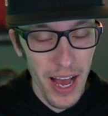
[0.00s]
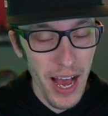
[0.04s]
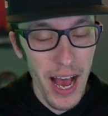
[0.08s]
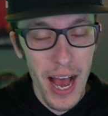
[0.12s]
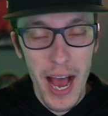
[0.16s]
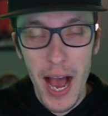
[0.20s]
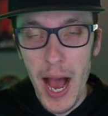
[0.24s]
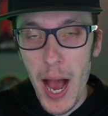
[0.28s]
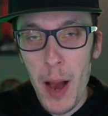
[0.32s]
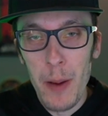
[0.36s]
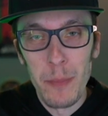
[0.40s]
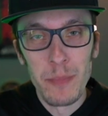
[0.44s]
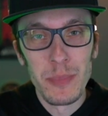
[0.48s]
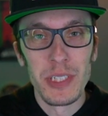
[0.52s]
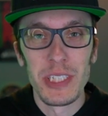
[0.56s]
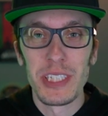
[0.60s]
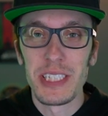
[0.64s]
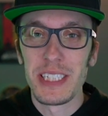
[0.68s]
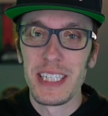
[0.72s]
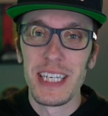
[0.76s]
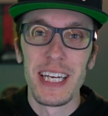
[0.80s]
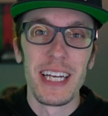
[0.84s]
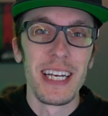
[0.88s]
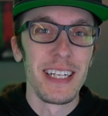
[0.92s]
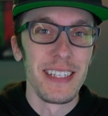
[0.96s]
I'm just
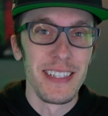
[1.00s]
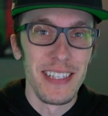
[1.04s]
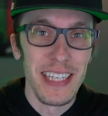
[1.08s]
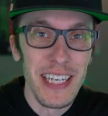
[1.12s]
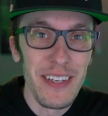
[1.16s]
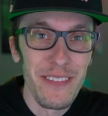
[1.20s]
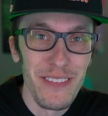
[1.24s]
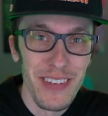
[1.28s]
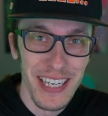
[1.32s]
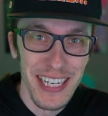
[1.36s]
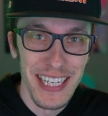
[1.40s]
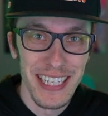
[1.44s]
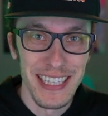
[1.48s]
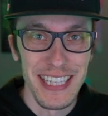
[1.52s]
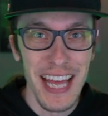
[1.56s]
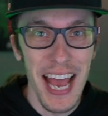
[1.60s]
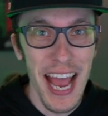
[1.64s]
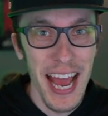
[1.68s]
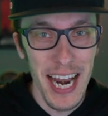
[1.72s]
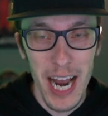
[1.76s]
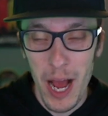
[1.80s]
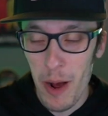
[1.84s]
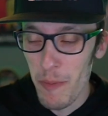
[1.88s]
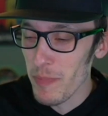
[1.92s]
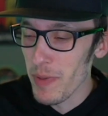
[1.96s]
going to leave it at
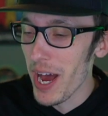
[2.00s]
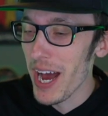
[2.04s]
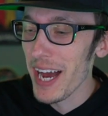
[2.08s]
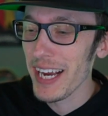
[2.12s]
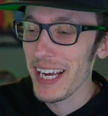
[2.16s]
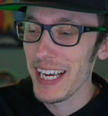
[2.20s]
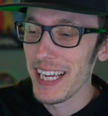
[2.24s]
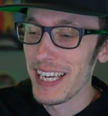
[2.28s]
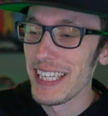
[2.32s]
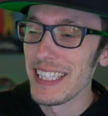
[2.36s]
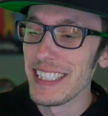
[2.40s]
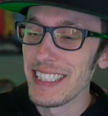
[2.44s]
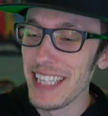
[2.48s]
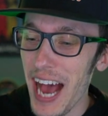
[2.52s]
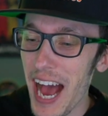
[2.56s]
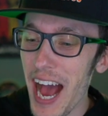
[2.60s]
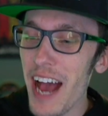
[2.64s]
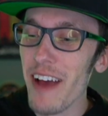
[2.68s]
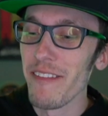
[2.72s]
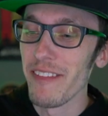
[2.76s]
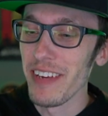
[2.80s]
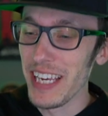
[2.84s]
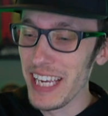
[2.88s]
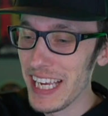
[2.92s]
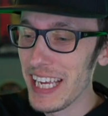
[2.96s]
that. I'm not going to
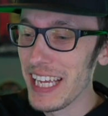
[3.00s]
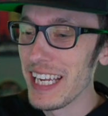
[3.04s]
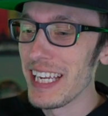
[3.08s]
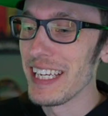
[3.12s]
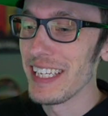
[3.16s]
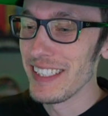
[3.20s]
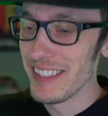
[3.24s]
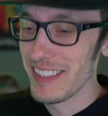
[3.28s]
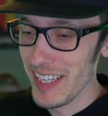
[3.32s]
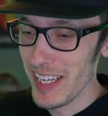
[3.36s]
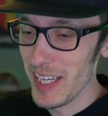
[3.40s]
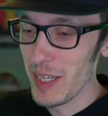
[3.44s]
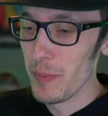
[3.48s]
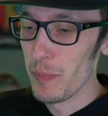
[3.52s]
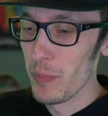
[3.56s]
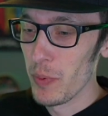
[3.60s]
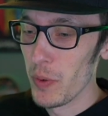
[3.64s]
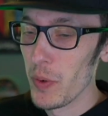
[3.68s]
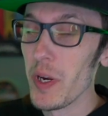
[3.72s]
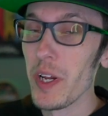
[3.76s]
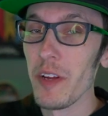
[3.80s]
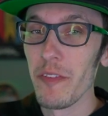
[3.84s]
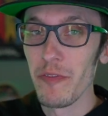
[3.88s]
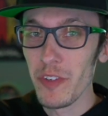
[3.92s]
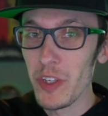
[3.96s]
dive any deeper.
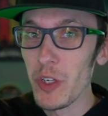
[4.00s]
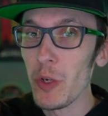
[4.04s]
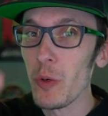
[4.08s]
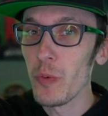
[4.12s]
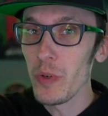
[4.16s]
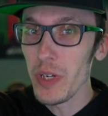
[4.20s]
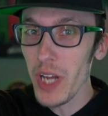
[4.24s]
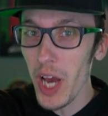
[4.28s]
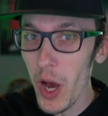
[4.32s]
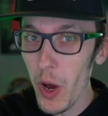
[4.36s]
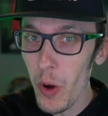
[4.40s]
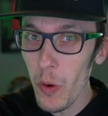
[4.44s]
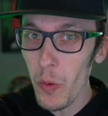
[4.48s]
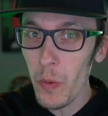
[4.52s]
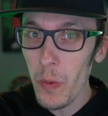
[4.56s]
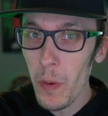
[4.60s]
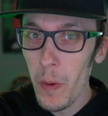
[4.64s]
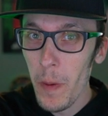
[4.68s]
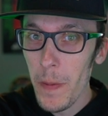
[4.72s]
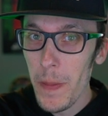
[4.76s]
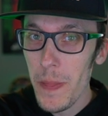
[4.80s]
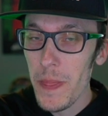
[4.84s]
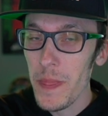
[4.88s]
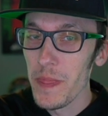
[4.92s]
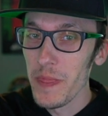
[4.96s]
If you know,
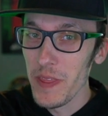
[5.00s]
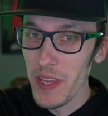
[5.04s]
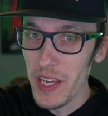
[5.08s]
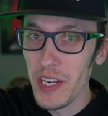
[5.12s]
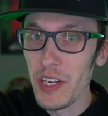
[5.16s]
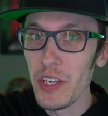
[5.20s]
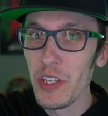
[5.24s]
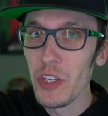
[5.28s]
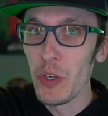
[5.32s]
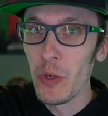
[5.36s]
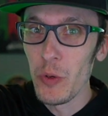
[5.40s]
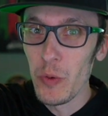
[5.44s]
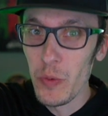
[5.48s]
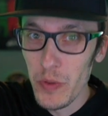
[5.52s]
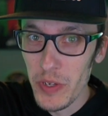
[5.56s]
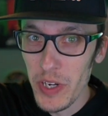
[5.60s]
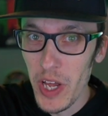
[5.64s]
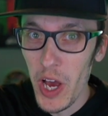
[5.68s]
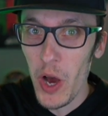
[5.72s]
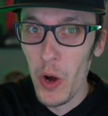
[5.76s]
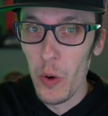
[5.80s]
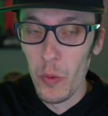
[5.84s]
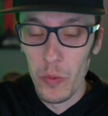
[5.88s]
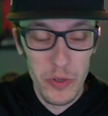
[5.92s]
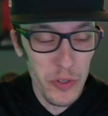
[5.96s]
then you
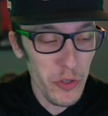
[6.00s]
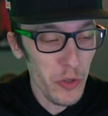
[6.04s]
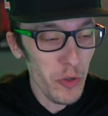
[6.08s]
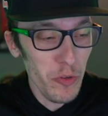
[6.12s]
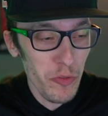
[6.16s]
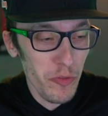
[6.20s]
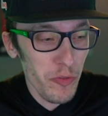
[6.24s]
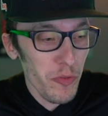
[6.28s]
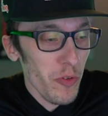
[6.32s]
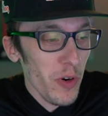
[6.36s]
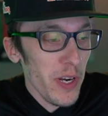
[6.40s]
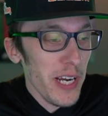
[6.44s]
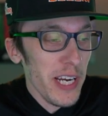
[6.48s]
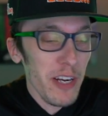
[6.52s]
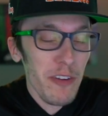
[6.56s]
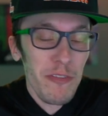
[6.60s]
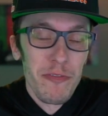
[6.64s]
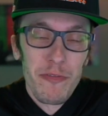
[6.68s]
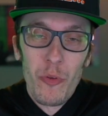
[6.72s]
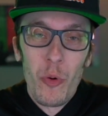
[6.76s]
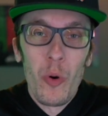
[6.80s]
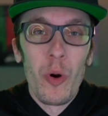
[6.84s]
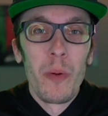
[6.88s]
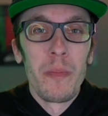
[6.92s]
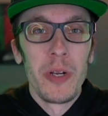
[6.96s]
know. You're free to
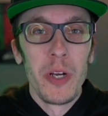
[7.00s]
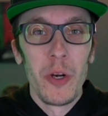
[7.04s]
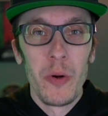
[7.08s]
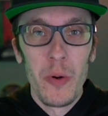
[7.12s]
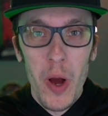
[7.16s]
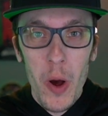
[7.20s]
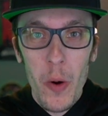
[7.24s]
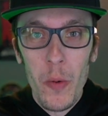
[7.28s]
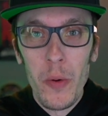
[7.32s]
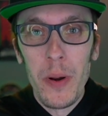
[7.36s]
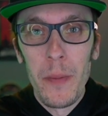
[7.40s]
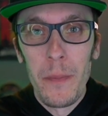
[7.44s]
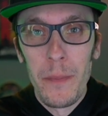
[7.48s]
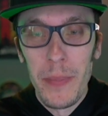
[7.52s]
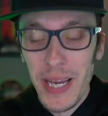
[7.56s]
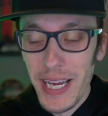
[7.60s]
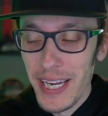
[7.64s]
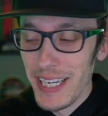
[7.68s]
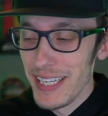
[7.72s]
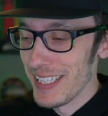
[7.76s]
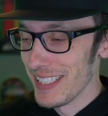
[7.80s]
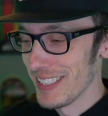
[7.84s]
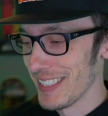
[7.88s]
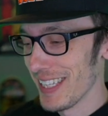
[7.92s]
form your own opinion.